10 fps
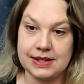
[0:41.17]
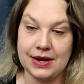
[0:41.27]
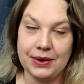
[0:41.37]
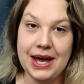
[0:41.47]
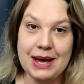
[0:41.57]

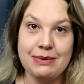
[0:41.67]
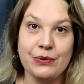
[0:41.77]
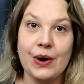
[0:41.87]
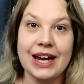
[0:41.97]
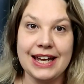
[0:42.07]
So
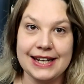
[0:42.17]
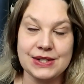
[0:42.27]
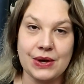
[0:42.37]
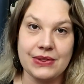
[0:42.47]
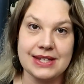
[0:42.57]
before I get
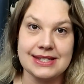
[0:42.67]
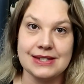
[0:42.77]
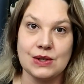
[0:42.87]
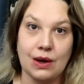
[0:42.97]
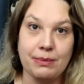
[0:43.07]
into all this
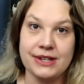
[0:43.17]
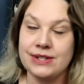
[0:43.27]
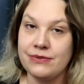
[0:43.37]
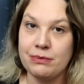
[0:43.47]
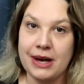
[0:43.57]
is all based
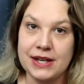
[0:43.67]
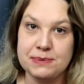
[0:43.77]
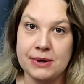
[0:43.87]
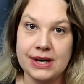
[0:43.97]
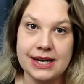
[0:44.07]
off of my
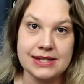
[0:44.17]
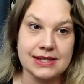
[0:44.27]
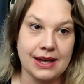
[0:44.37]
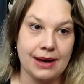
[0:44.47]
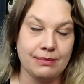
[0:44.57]

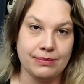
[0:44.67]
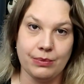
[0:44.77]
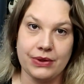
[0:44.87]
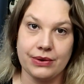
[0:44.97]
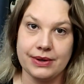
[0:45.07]
experience,
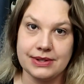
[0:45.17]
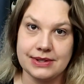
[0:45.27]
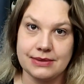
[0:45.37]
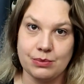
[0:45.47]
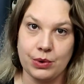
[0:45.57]
whether
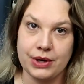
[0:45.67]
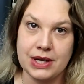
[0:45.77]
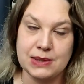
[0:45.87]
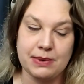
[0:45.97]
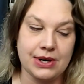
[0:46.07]
it's work
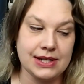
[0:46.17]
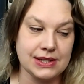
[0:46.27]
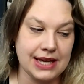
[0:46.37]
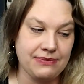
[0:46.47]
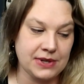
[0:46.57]

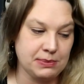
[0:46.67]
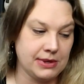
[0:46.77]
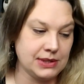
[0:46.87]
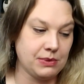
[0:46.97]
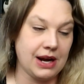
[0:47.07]
experience, life
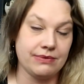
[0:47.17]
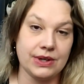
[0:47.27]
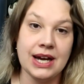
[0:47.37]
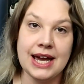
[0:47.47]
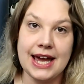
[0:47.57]
experience,
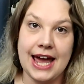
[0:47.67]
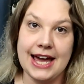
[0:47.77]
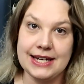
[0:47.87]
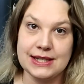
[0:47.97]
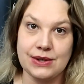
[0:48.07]
whatever.
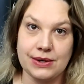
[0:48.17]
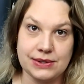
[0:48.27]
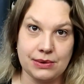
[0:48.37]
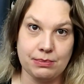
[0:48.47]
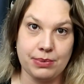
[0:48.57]
And it's
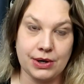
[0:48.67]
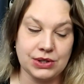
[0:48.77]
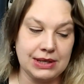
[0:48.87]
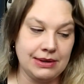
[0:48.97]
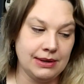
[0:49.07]
also
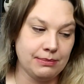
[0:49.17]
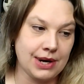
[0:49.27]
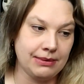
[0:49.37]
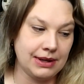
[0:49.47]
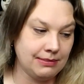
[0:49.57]
partially
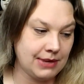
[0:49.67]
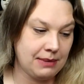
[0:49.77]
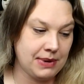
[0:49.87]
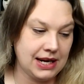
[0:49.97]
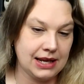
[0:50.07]
probably my
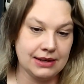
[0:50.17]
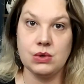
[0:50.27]
opinion.